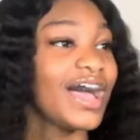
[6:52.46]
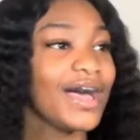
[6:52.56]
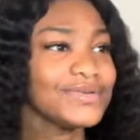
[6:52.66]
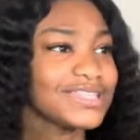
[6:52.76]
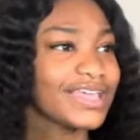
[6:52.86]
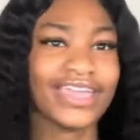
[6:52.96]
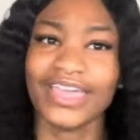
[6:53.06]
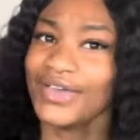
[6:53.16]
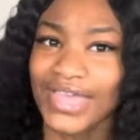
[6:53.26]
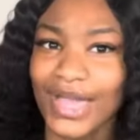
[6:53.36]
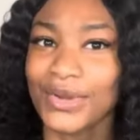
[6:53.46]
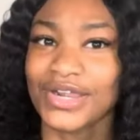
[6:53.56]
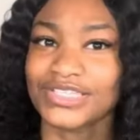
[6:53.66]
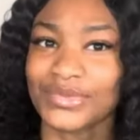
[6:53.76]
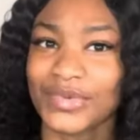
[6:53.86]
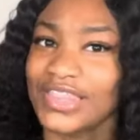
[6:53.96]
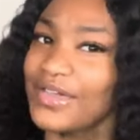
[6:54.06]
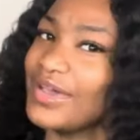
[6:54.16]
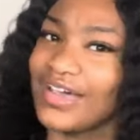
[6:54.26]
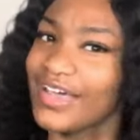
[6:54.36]
I was like, hell yeah, I want to go to the park.
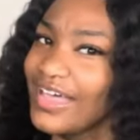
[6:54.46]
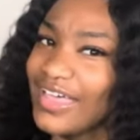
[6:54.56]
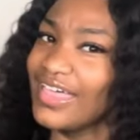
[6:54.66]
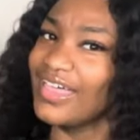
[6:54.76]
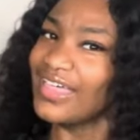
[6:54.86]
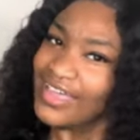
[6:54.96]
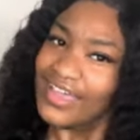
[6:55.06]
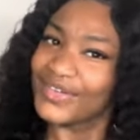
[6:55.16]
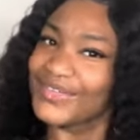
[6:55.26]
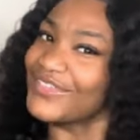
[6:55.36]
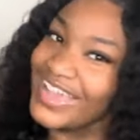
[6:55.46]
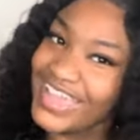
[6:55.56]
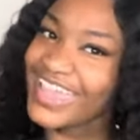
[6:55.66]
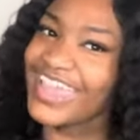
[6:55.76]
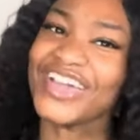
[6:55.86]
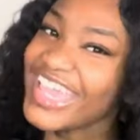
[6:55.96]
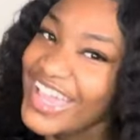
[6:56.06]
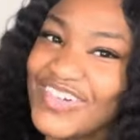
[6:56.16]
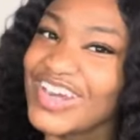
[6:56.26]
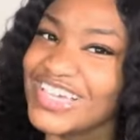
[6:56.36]
Like, why? Yeah,
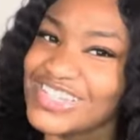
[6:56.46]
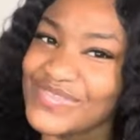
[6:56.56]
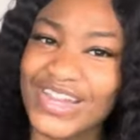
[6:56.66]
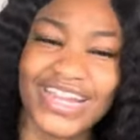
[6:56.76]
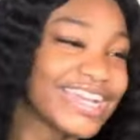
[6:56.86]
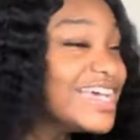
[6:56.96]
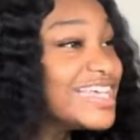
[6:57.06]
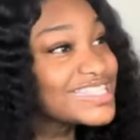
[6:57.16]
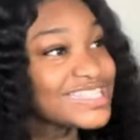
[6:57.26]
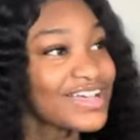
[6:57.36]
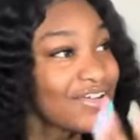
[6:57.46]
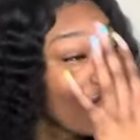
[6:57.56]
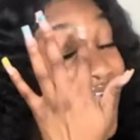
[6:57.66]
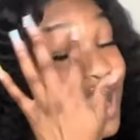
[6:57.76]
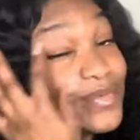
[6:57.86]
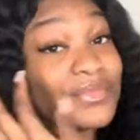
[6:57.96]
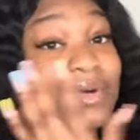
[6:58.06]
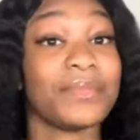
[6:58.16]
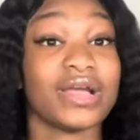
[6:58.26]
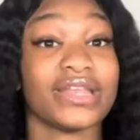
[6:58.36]
I want to go to the park. So I put
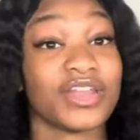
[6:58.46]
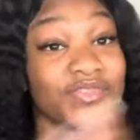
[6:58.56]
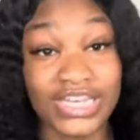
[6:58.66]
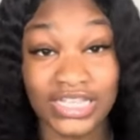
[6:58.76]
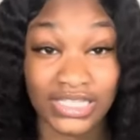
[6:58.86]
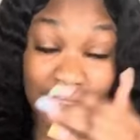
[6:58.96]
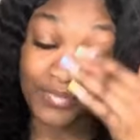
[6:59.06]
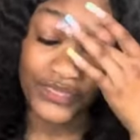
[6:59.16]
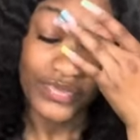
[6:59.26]
my book down immediately.